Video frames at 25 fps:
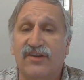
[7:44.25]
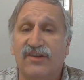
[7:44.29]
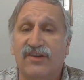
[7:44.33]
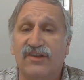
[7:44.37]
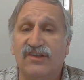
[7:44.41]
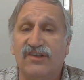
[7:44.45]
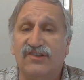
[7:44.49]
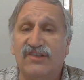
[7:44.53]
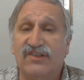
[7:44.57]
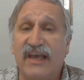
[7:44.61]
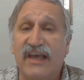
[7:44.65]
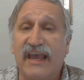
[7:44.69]
to
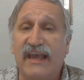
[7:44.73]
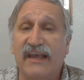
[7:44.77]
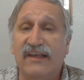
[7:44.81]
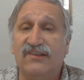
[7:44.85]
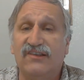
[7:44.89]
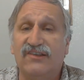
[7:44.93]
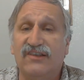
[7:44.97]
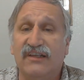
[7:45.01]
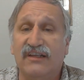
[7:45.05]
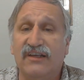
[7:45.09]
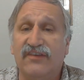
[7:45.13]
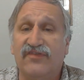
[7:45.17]
the
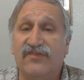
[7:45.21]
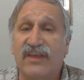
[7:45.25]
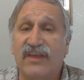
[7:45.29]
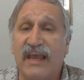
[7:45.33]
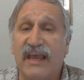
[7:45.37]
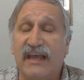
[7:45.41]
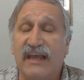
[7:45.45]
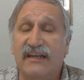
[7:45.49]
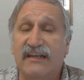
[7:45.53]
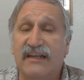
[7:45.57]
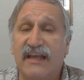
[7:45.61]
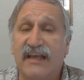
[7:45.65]
states, and if
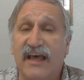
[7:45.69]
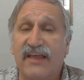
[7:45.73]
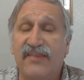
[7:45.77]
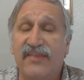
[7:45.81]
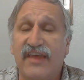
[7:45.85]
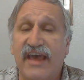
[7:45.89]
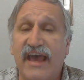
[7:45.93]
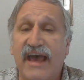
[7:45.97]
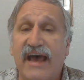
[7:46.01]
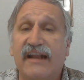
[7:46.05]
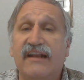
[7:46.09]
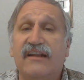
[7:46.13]
they had
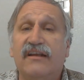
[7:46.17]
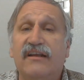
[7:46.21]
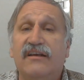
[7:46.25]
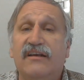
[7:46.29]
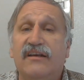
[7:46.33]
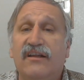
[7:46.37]
done that,